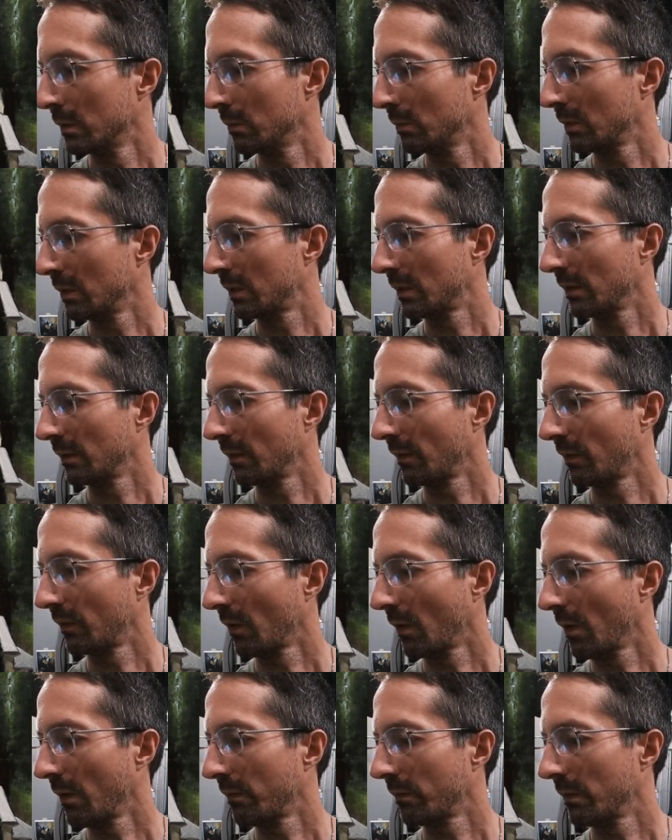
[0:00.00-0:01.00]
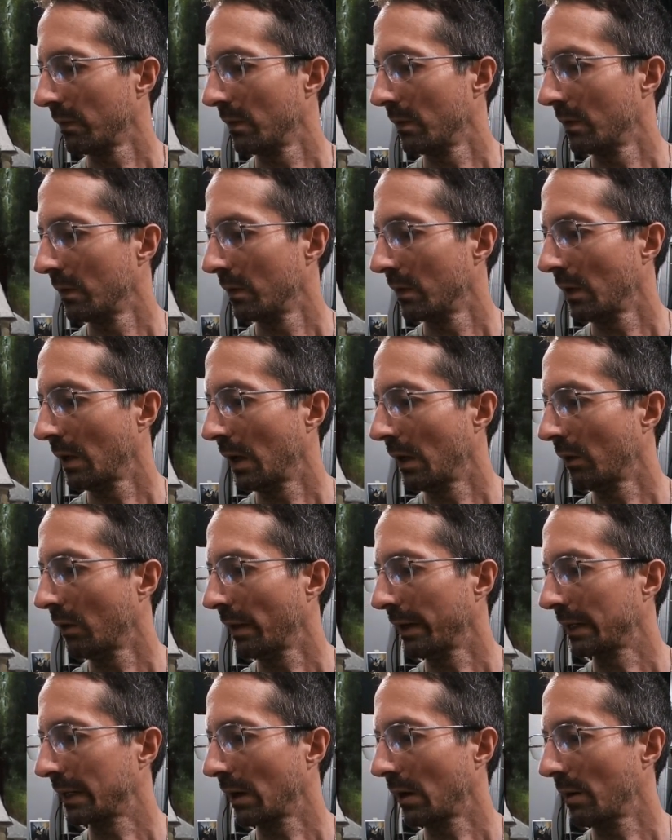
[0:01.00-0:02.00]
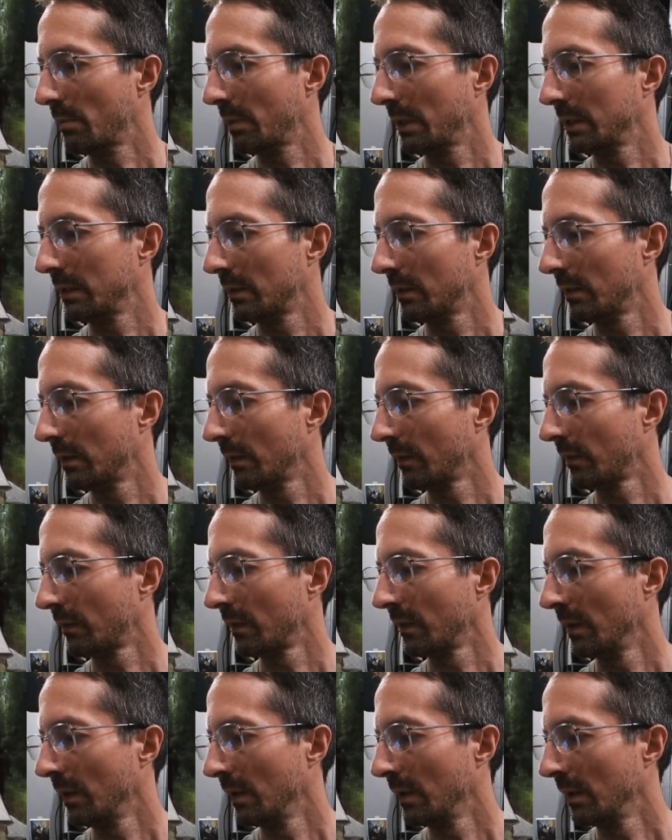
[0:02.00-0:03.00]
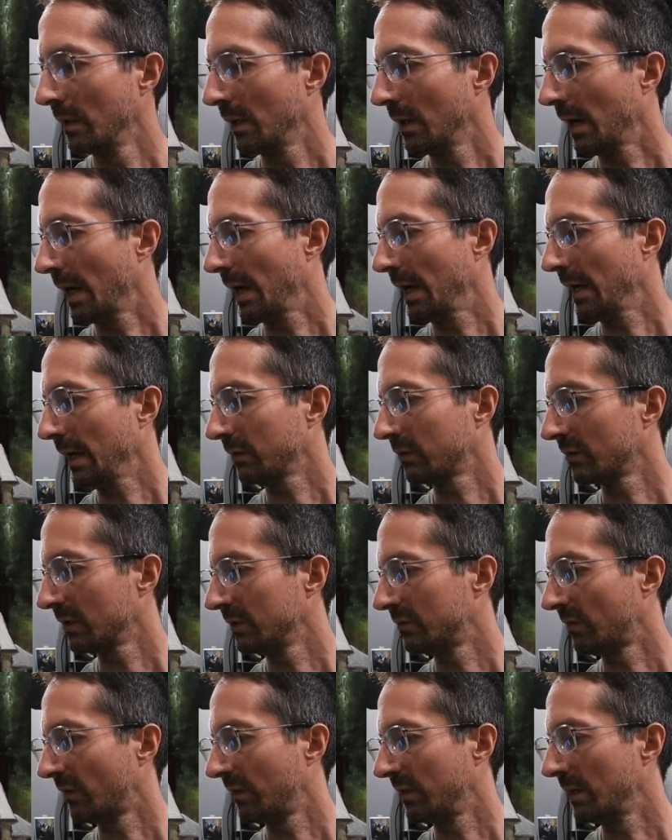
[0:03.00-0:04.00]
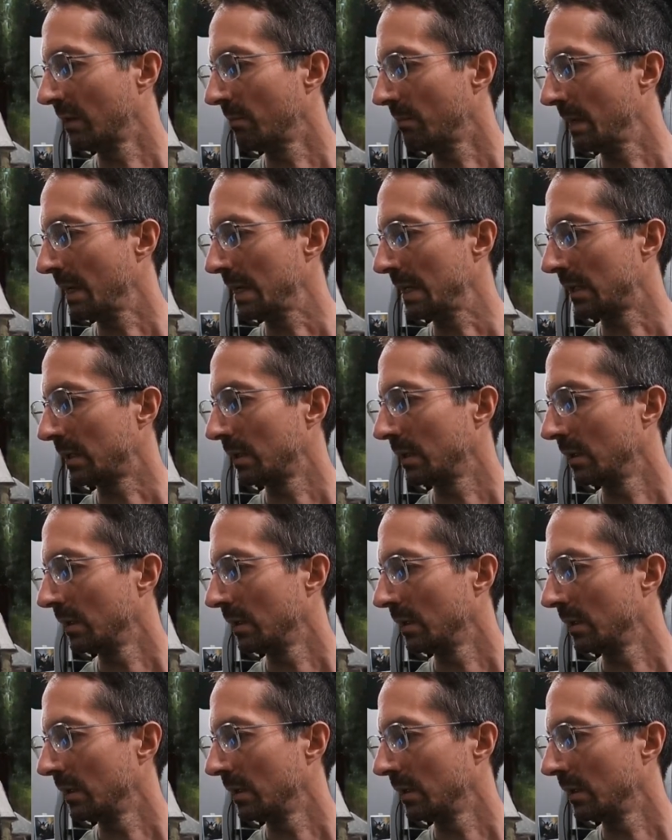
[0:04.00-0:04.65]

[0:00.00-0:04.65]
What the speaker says: Take this off. I don't like how I painted this. I actually just need to make